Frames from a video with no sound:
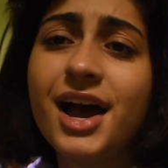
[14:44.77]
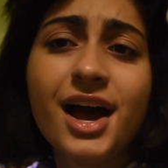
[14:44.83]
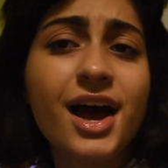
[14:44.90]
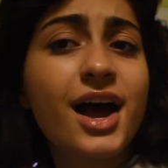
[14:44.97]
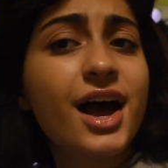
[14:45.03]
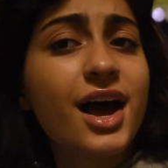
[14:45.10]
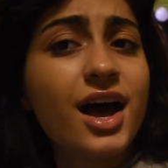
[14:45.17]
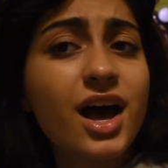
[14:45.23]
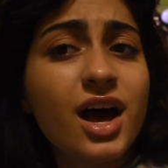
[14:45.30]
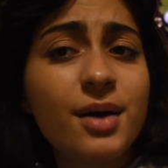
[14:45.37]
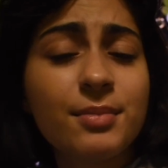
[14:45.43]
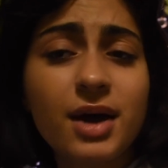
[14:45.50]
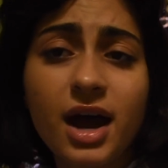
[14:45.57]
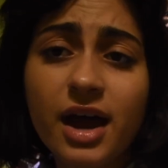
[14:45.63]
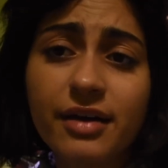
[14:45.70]

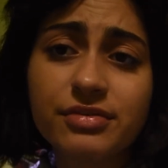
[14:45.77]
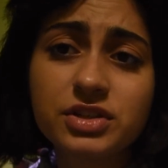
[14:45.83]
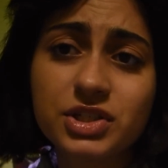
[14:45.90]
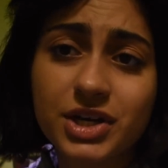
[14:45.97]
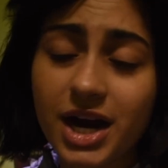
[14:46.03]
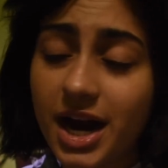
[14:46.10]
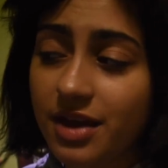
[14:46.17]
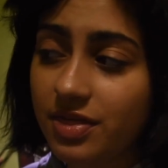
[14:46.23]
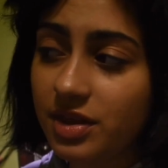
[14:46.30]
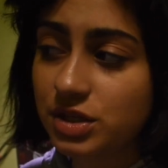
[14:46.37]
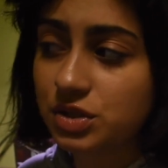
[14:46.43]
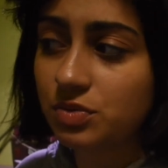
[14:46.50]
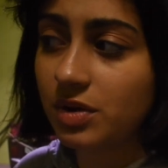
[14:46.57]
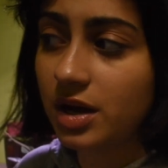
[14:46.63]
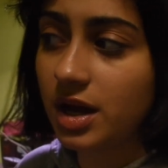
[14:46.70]
I've tried
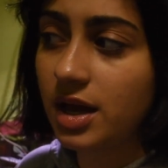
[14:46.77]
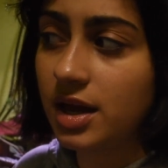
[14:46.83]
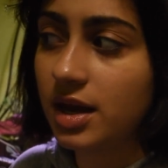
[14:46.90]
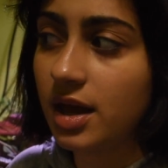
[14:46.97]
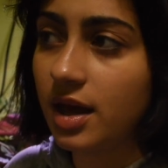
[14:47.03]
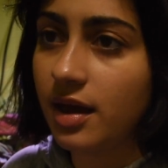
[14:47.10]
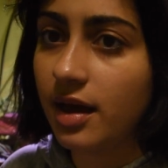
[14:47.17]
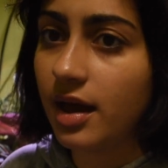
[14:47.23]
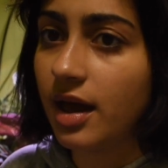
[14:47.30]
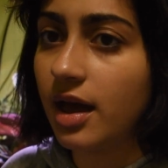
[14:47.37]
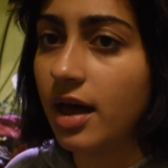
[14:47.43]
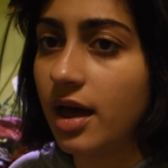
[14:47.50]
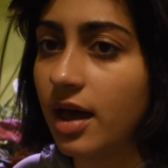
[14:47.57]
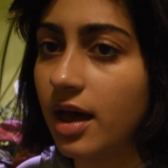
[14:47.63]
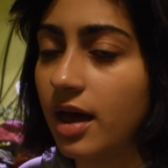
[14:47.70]
this one,
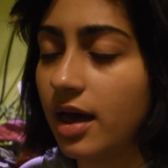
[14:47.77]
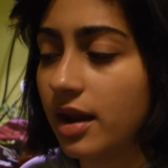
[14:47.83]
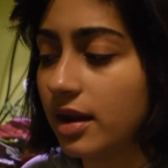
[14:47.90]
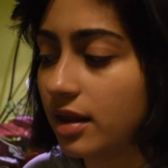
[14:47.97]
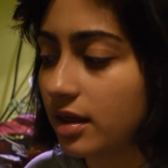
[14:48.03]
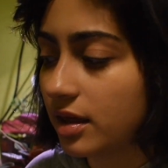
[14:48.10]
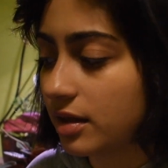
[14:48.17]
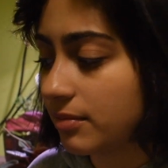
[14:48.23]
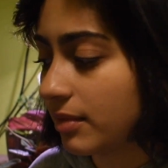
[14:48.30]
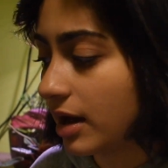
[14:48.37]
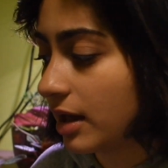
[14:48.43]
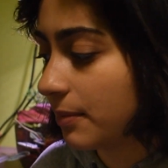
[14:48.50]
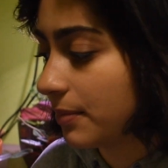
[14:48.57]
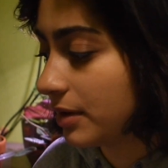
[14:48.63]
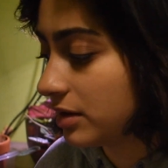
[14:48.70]
and in my
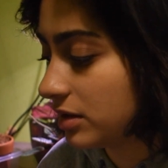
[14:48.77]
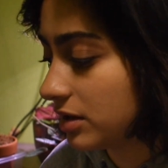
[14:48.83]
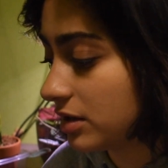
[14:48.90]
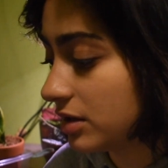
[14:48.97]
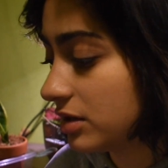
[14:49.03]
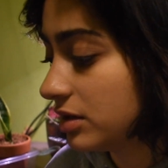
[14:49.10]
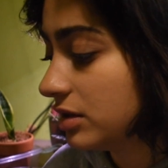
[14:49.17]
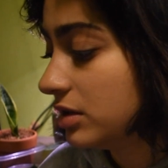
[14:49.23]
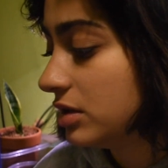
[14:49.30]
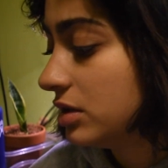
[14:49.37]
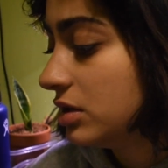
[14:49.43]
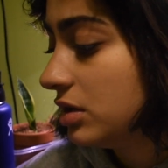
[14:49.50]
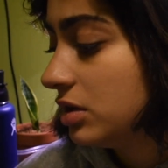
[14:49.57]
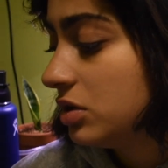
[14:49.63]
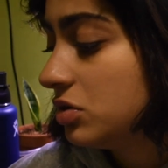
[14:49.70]
opinion,
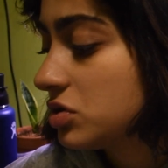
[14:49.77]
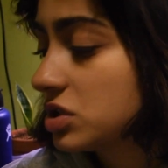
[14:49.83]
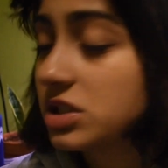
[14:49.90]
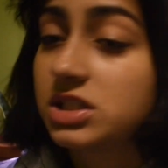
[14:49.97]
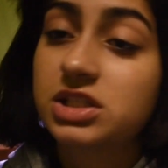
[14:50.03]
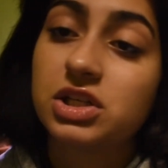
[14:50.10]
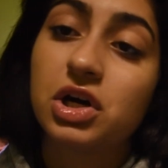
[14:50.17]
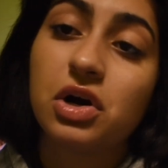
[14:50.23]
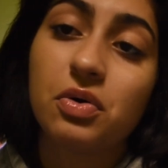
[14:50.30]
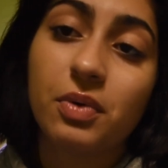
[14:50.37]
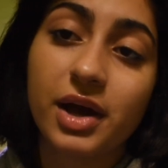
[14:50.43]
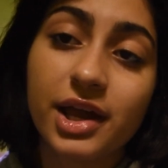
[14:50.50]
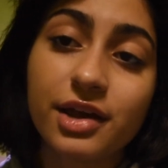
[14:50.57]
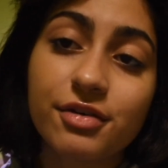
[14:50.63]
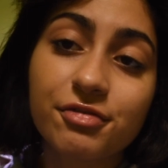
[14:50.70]
you should still
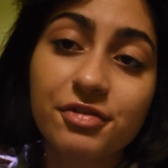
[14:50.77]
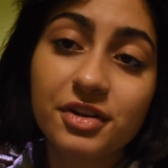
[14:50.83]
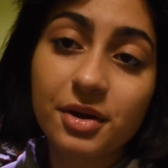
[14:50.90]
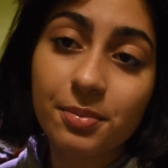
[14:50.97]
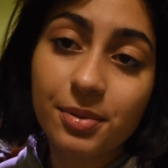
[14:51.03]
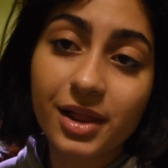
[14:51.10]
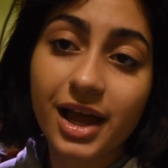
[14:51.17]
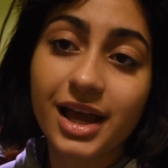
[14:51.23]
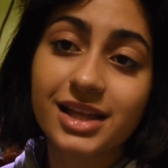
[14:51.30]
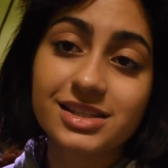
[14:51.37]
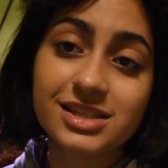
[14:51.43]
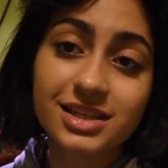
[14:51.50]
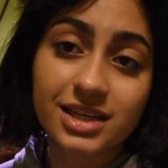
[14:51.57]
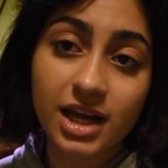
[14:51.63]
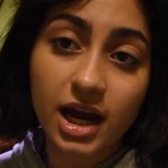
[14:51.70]
wait for the plant
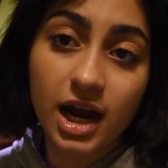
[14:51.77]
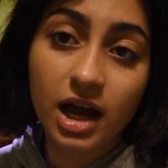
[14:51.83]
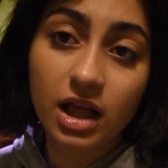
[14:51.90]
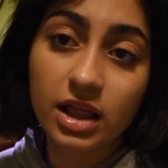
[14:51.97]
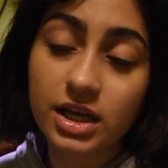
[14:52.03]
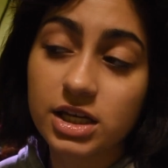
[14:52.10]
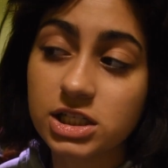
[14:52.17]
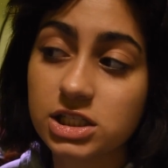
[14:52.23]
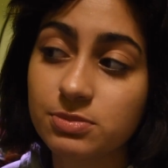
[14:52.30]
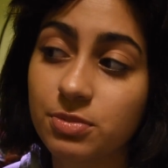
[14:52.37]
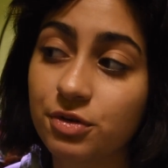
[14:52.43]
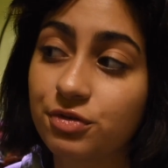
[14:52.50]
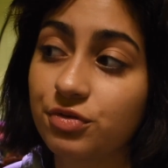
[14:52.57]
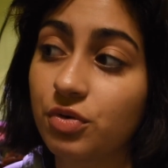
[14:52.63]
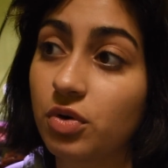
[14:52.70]
to callus
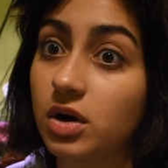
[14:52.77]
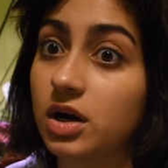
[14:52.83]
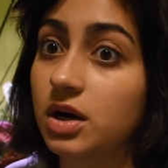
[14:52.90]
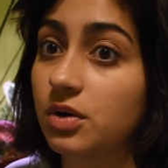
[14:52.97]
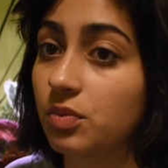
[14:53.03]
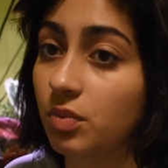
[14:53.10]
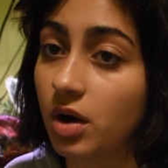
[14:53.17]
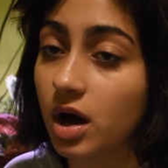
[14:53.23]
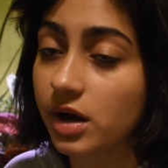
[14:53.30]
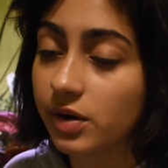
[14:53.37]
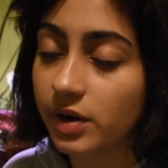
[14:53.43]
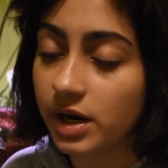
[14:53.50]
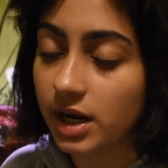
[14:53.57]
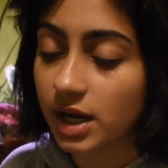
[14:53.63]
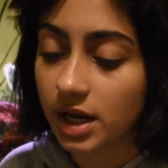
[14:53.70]
before
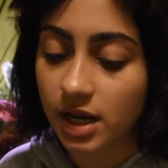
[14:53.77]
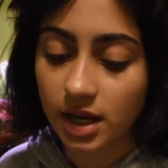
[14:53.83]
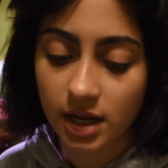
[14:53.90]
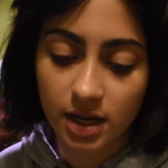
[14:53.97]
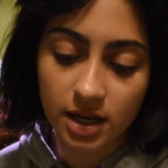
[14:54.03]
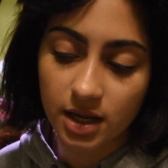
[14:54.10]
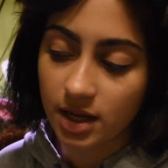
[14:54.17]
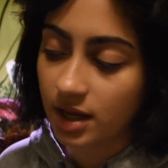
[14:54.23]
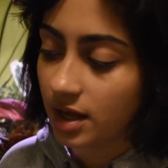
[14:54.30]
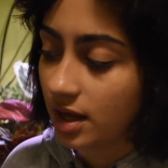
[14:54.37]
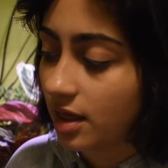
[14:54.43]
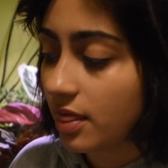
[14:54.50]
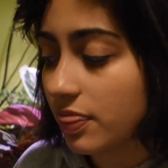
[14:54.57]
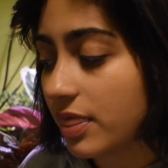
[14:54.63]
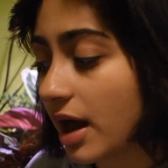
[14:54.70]
watering it.
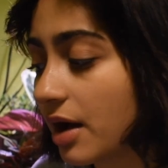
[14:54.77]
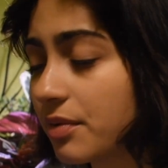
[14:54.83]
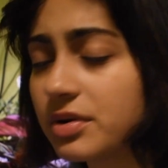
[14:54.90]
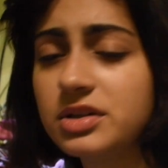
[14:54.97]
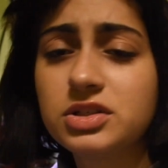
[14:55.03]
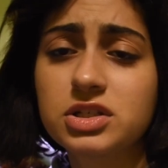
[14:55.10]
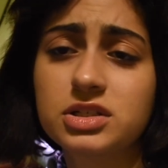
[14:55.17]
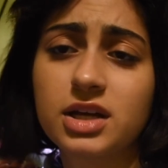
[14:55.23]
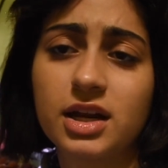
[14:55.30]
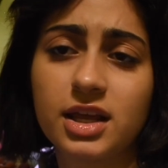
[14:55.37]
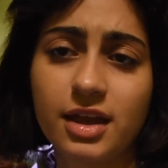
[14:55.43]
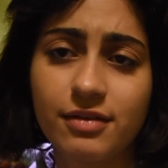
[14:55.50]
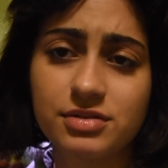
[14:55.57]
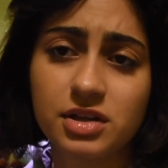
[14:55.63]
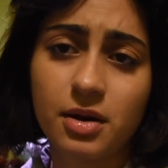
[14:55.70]
That one just kind of
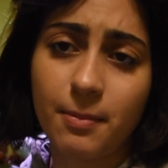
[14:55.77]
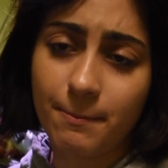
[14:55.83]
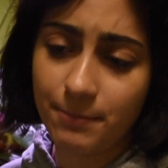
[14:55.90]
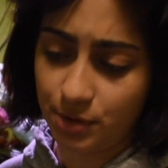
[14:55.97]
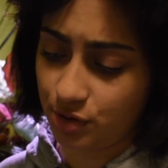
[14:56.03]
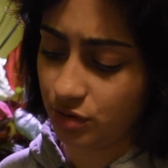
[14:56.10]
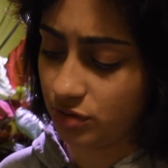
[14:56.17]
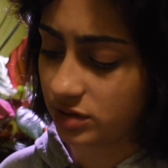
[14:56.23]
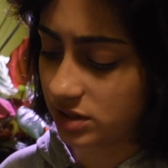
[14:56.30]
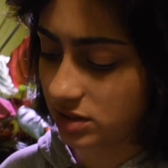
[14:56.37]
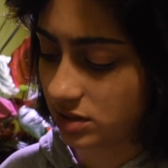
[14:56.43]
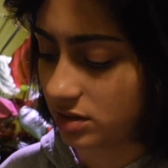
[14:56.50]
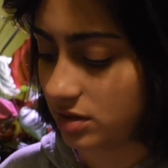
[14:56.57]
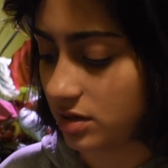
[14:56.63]
gives it a boost.